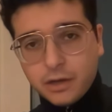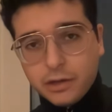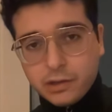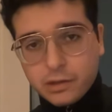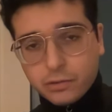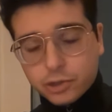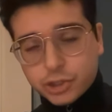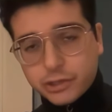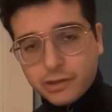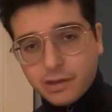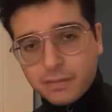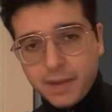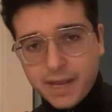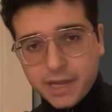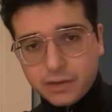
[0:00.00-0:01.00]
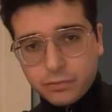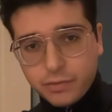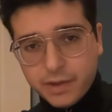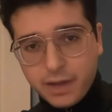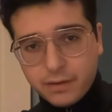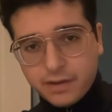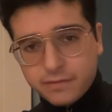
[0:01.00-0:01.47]
Assertions made
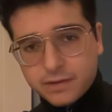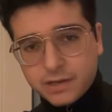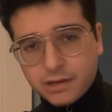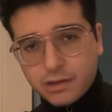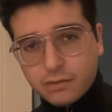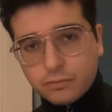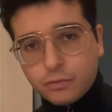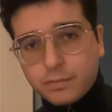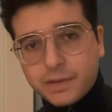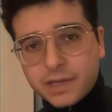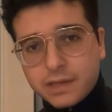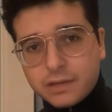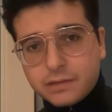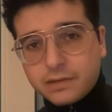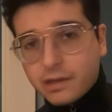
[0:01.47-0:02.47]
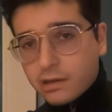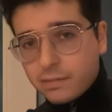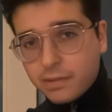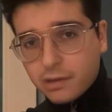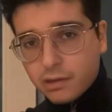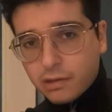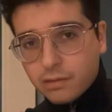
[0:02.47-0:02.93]
without evidence will be
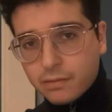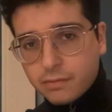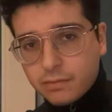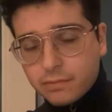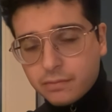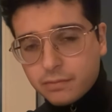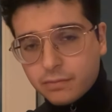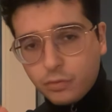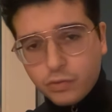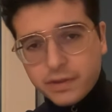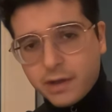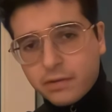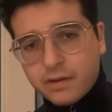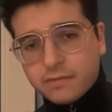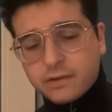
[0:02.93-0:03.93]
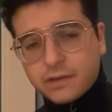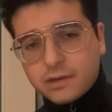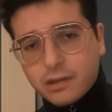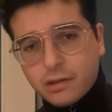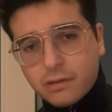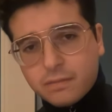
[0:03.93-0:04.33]
dismissed without evidence.